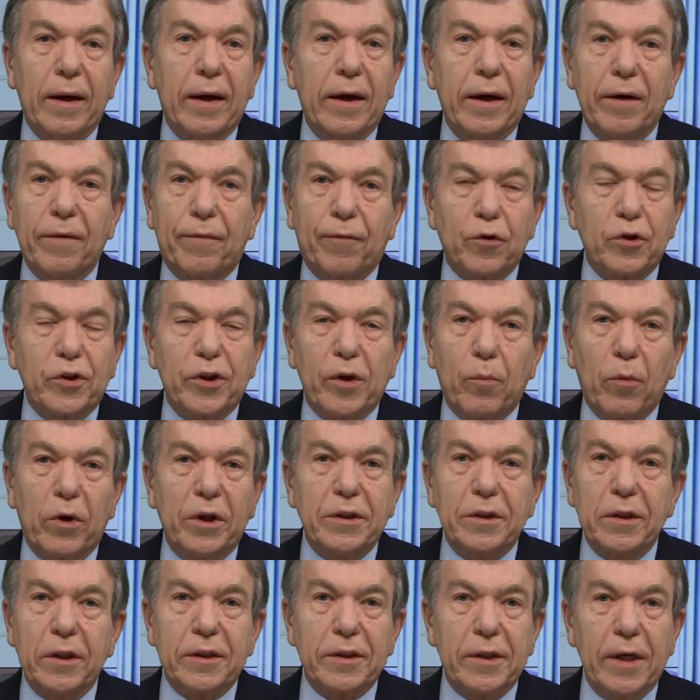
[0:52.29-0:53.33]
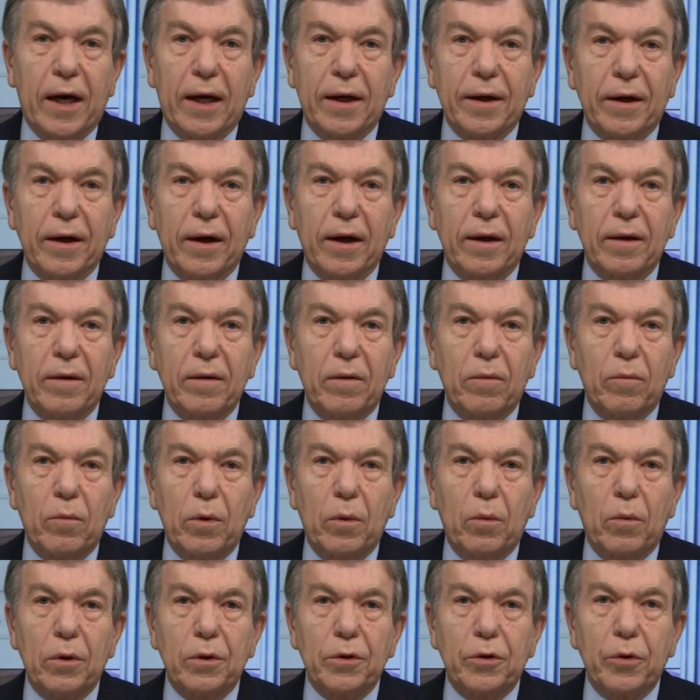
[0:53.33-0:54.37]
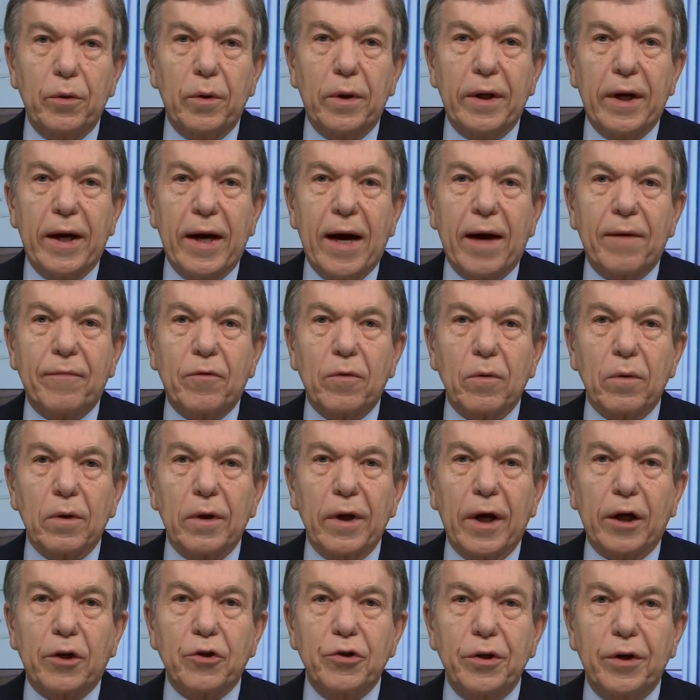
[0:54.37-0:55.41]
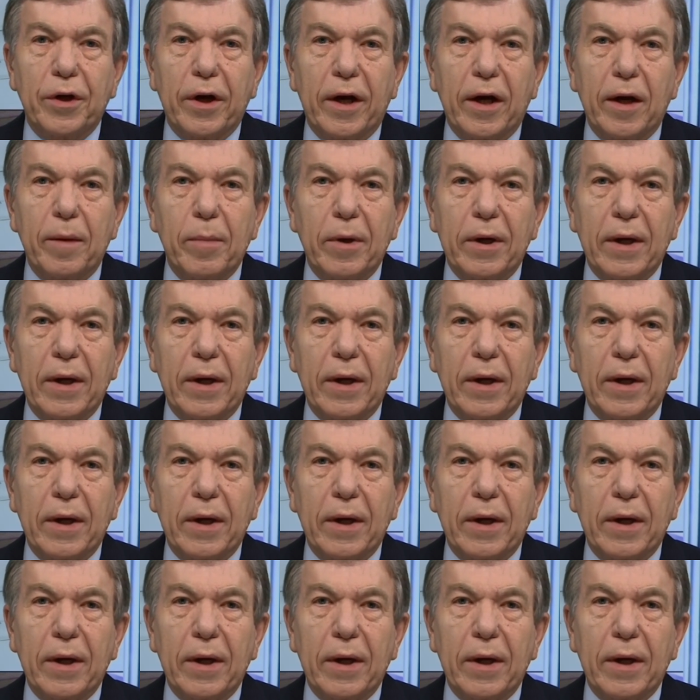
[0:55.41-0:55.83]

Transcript: If for some reason it's not done, we'll do it after Election Day,